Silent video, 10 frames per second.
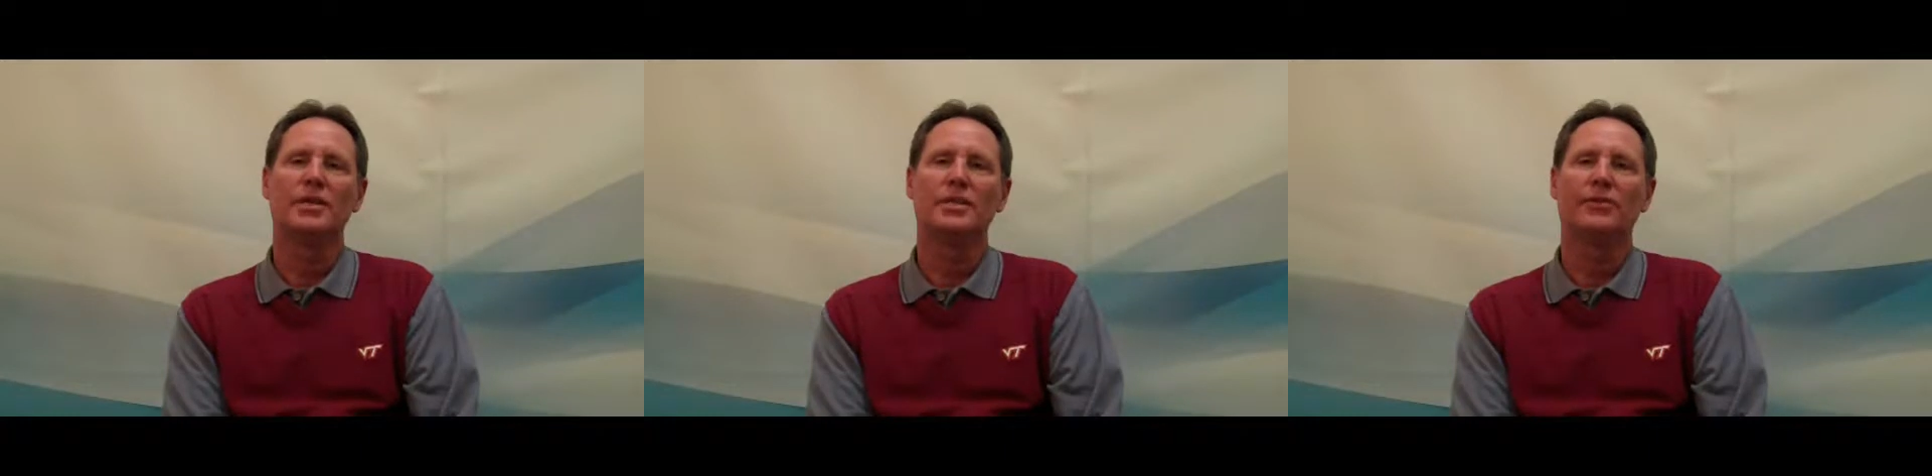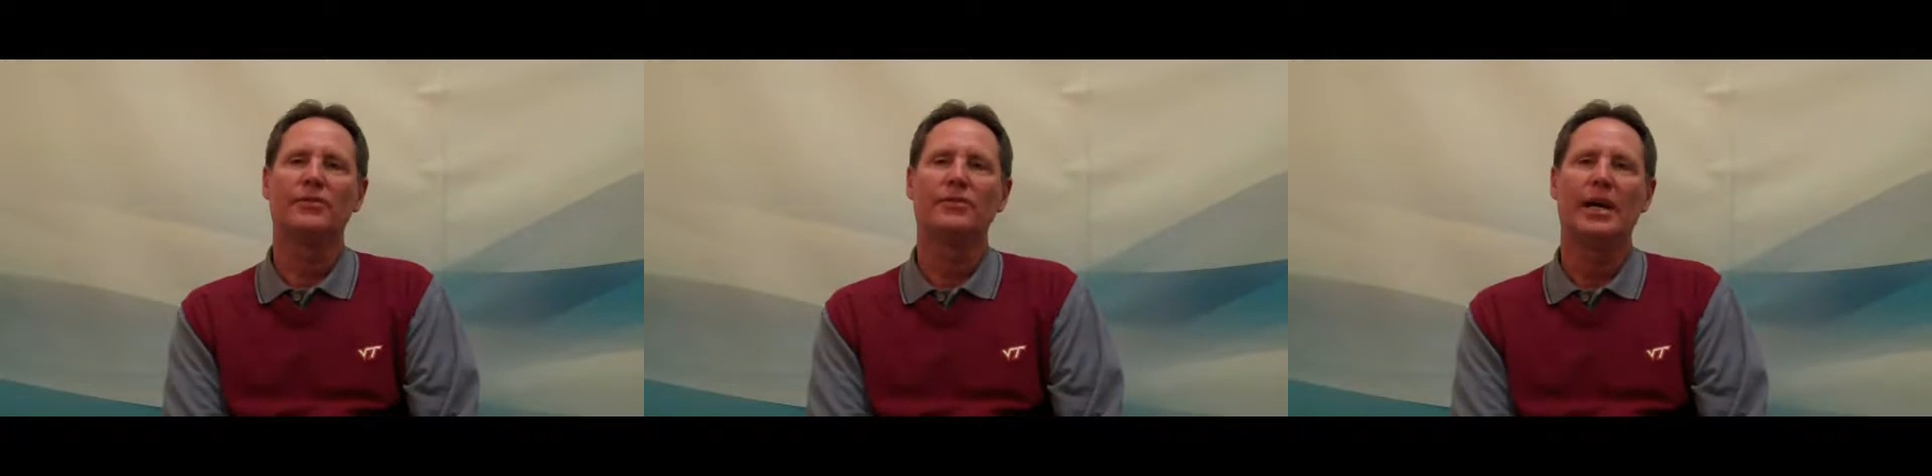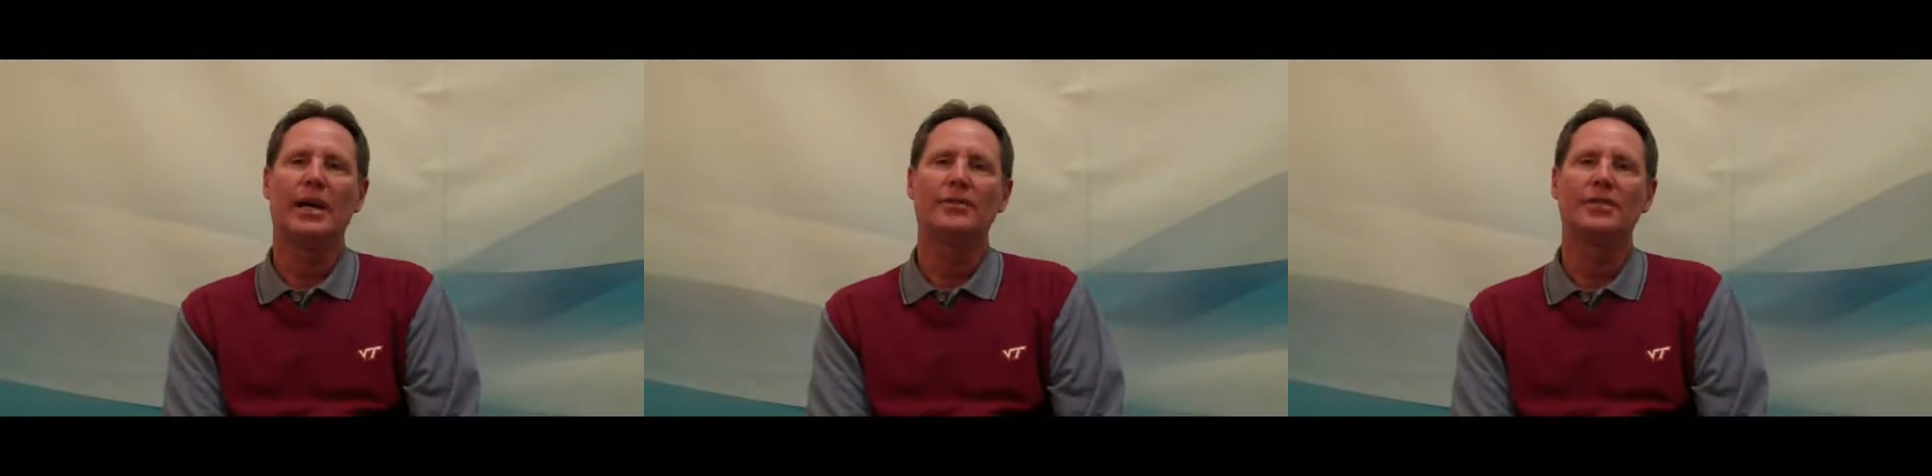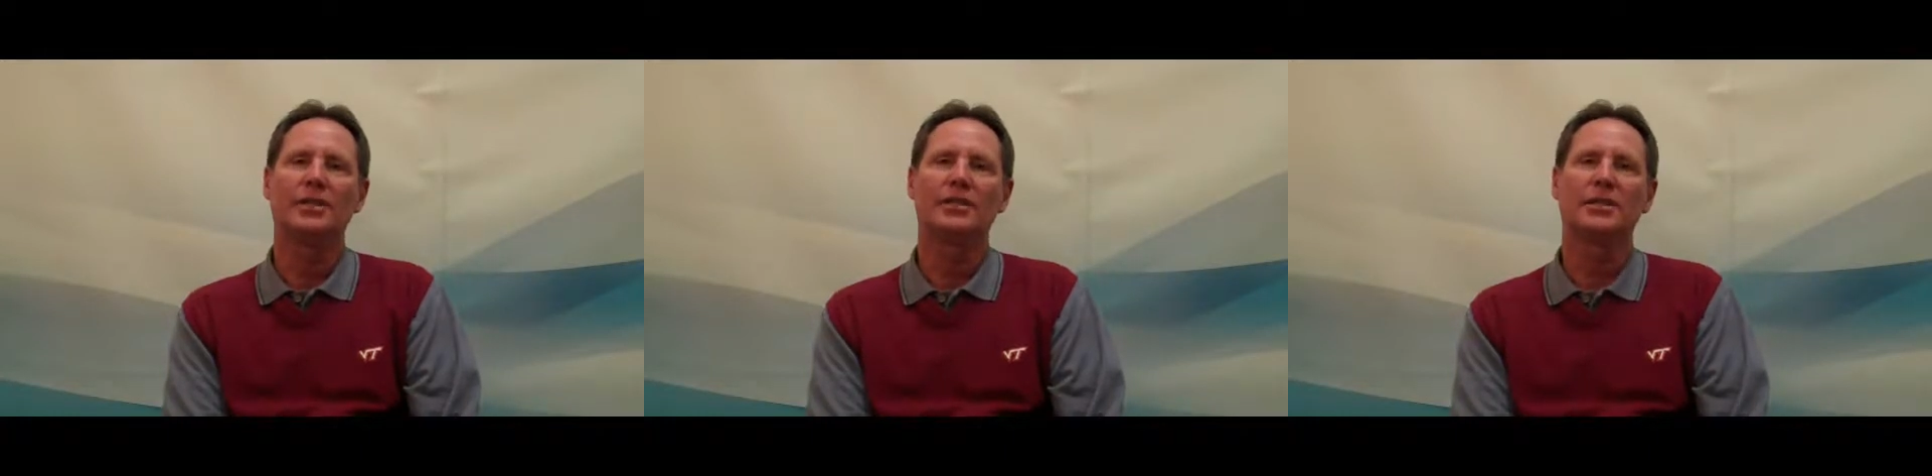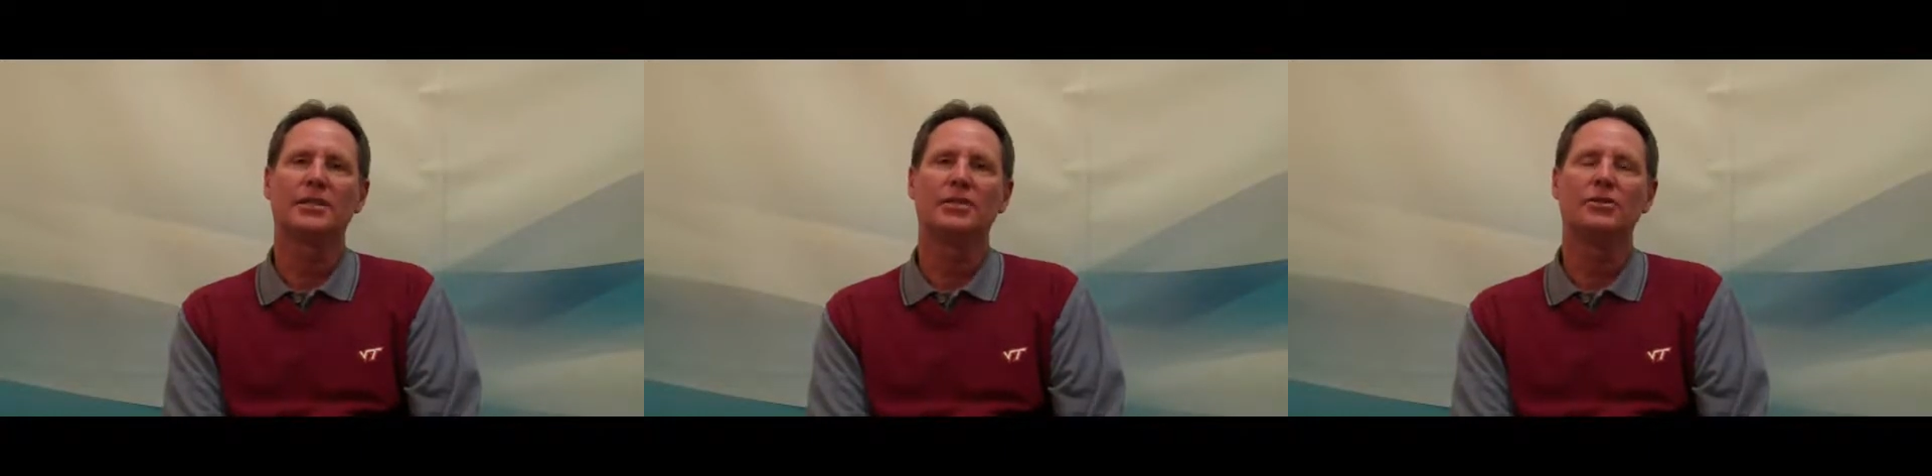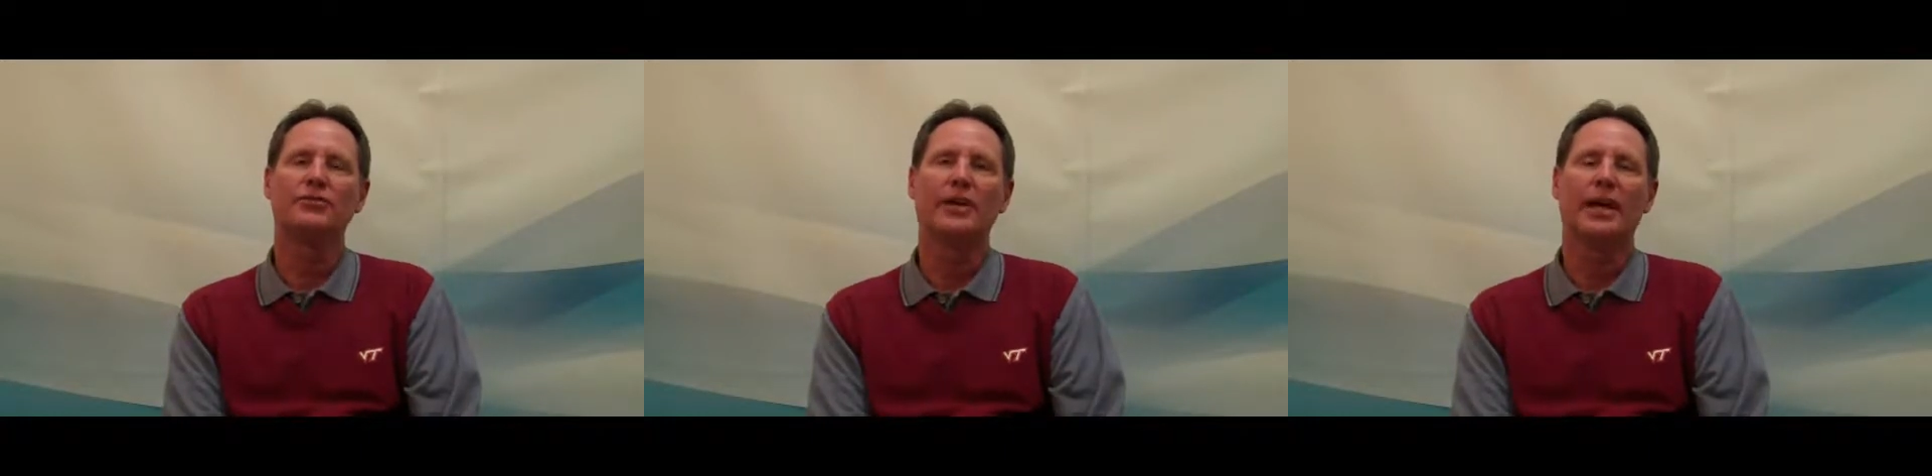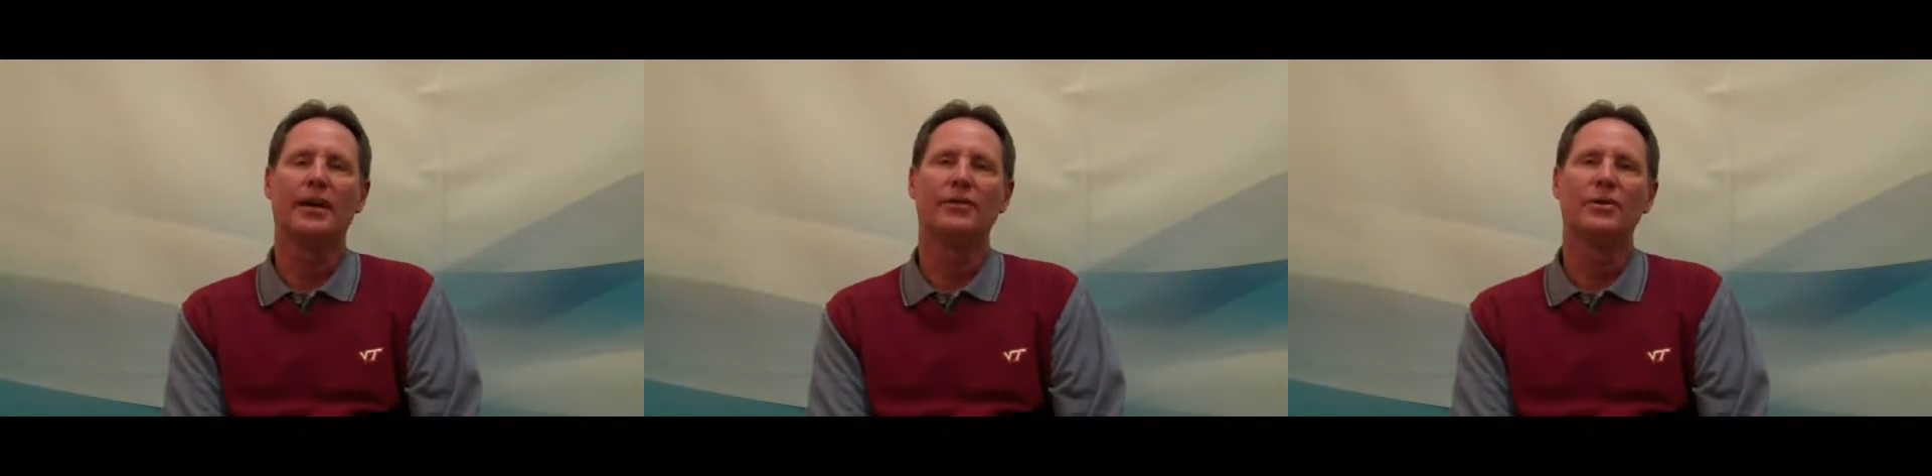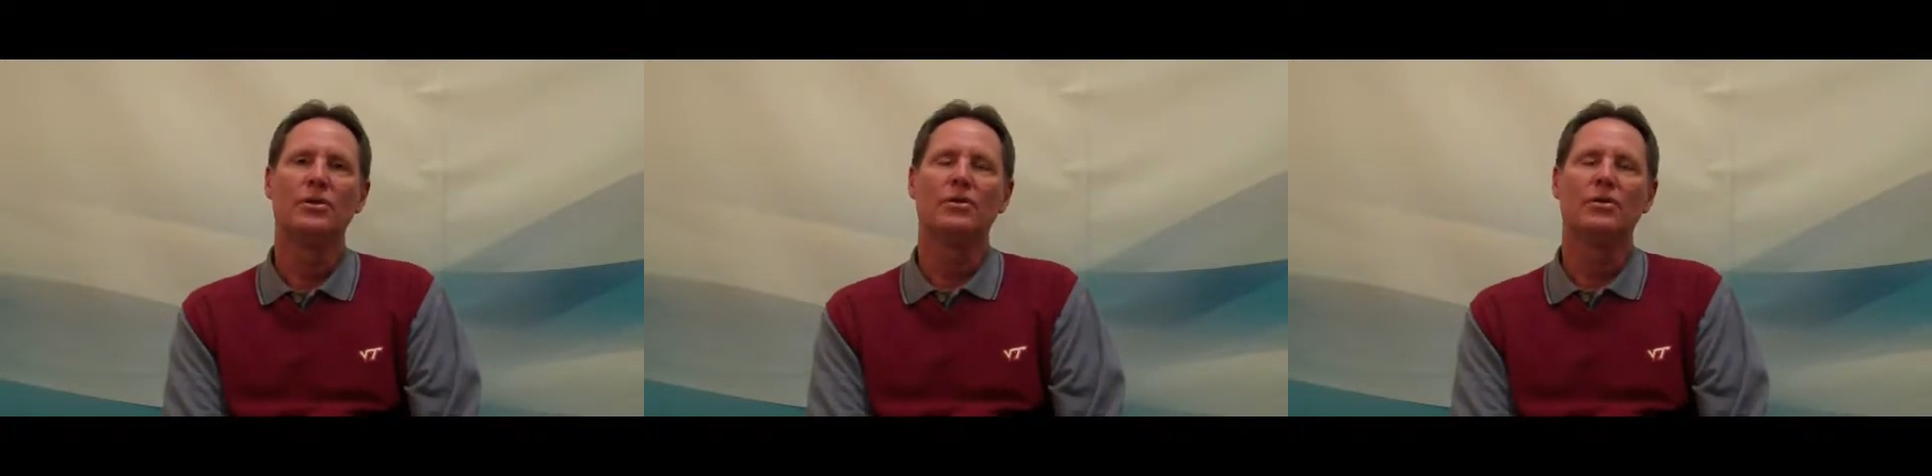375-6625